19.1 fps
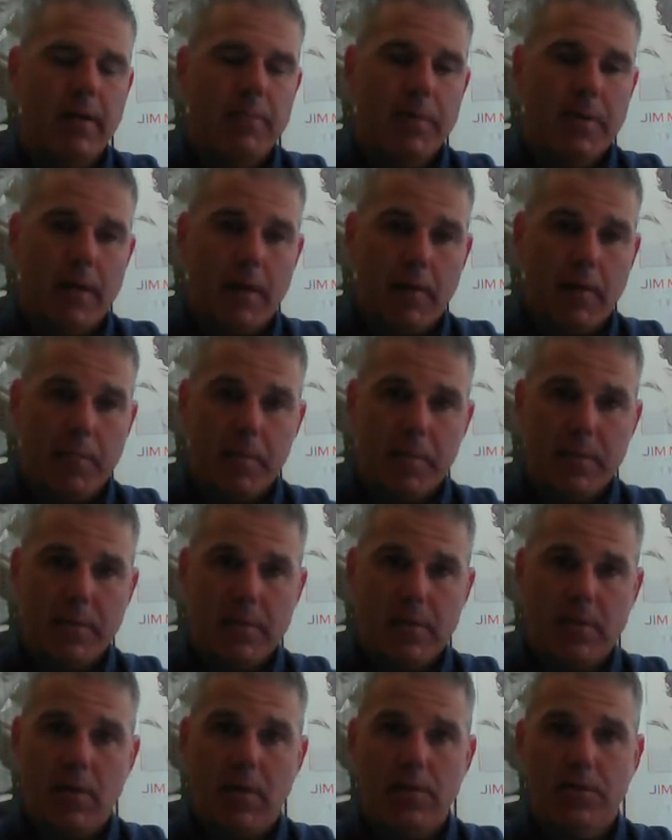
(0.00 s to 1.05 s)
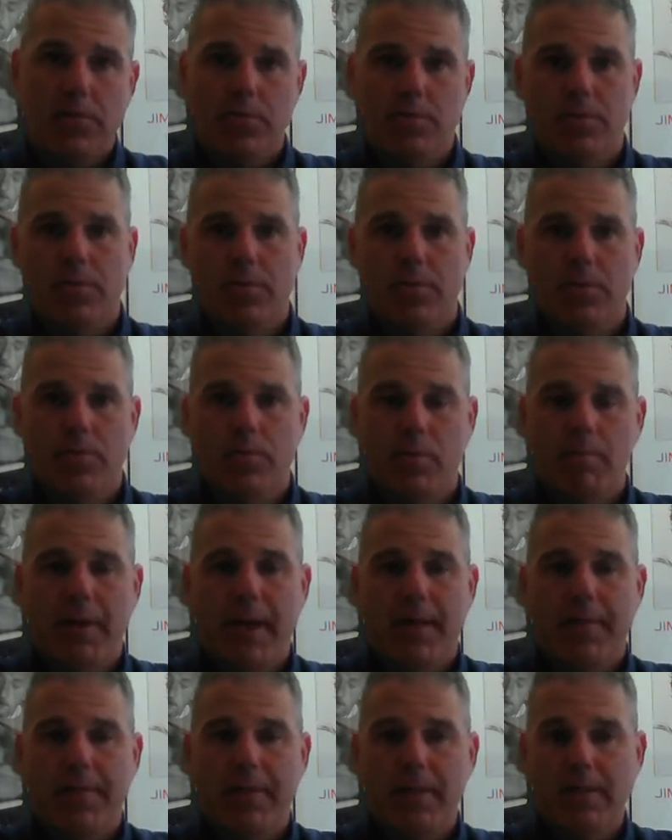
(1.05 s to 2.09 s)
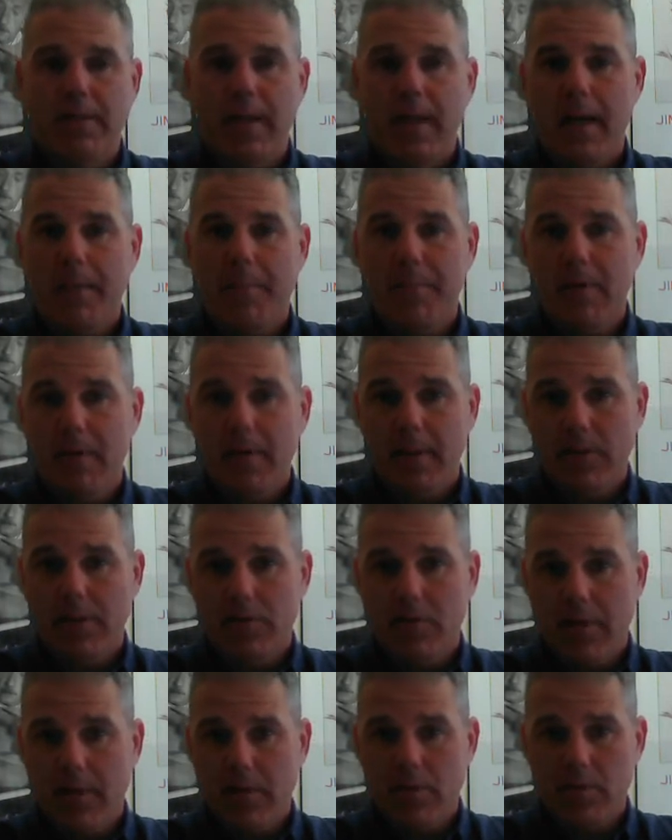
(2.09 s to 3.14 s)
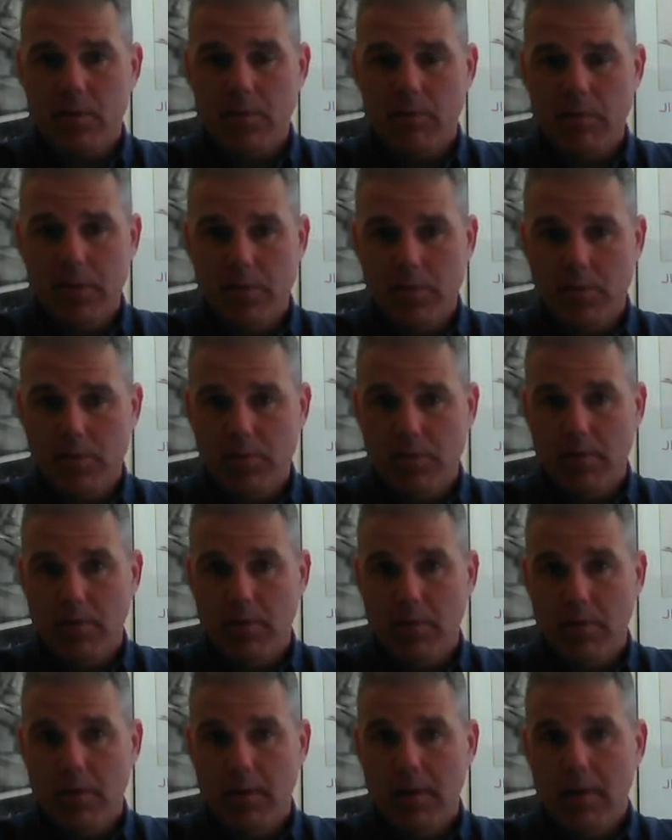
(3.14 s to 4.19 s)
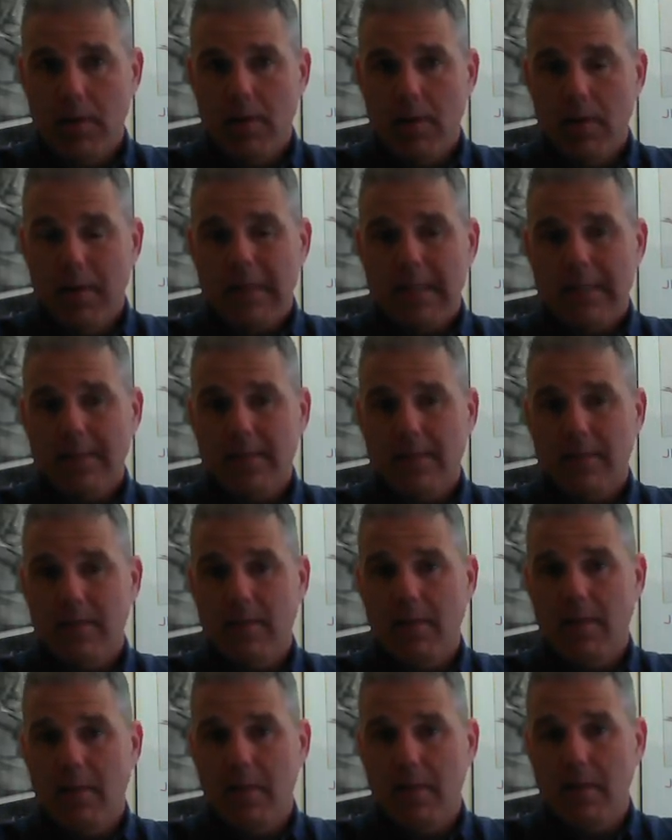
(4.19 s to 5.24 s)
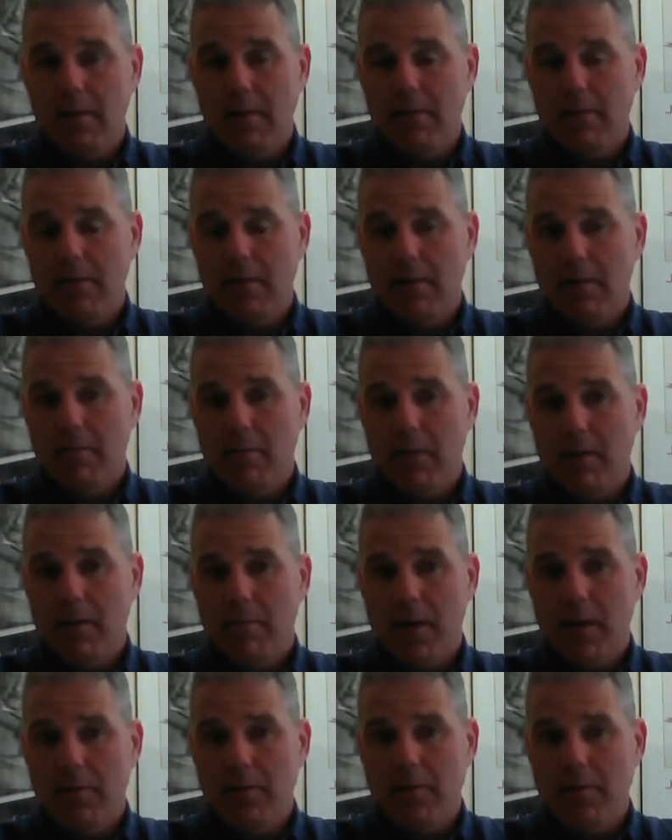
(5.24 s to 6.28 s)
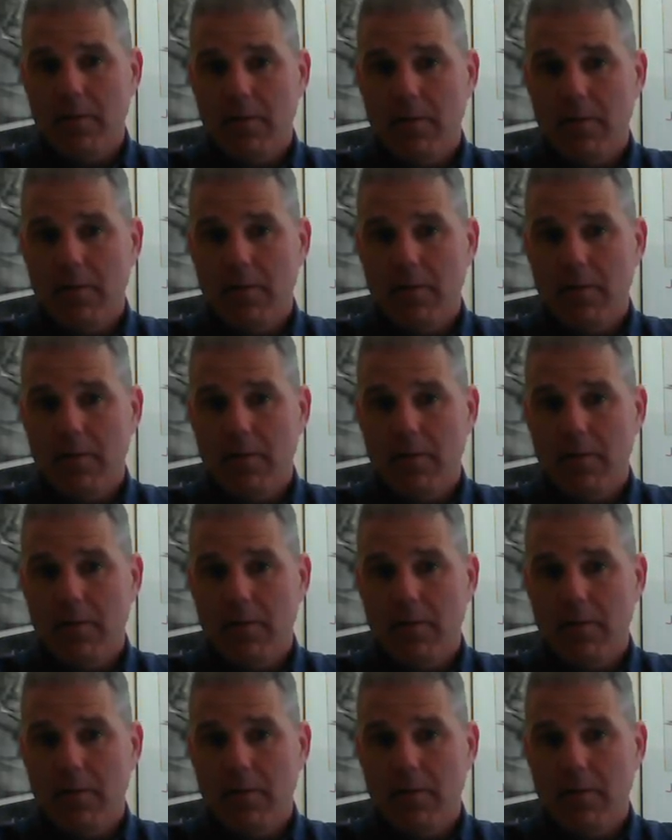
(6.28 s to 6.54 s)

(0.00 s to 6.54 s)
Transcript: PR publicity also is used when bad things happen and they try to reduce or lessen the amount